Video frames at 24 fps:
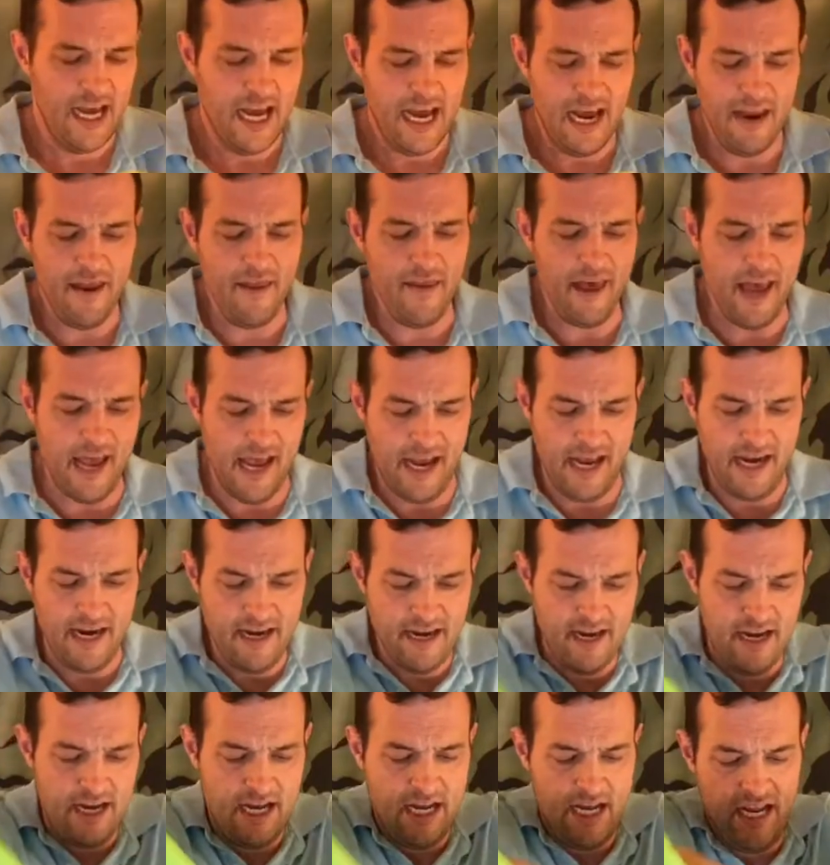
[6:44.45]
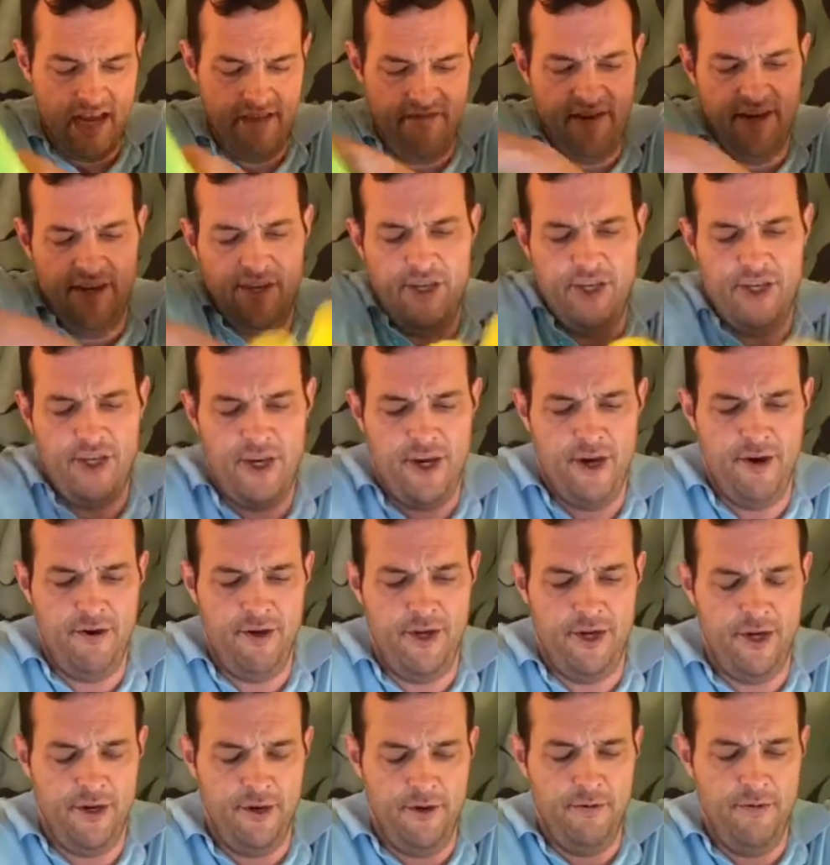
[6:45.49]
And then, let me show
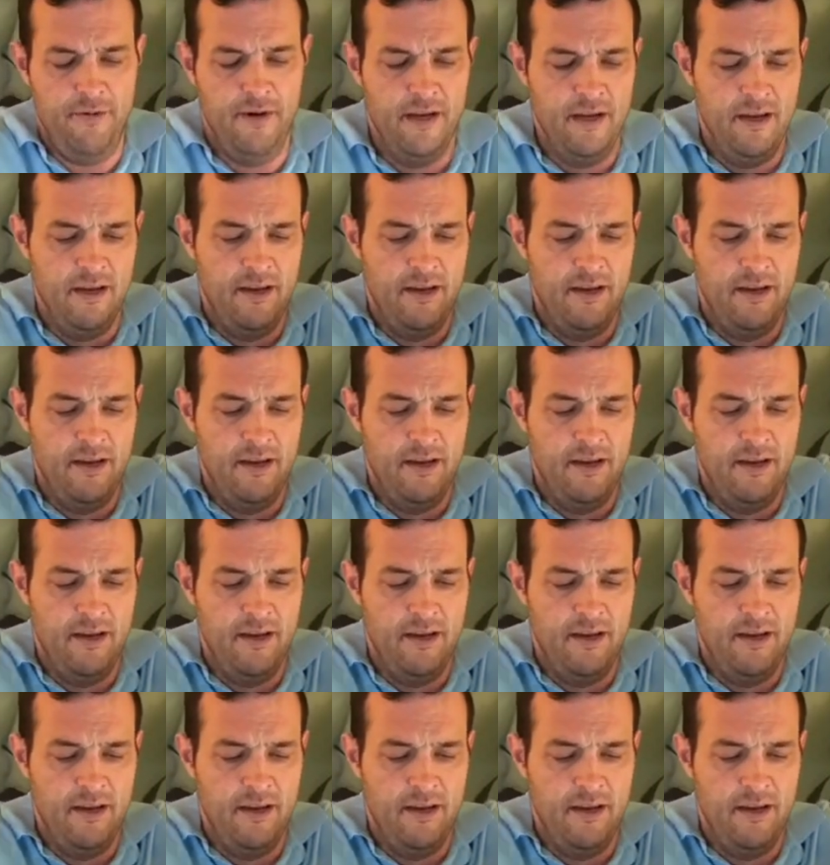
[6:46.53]
you.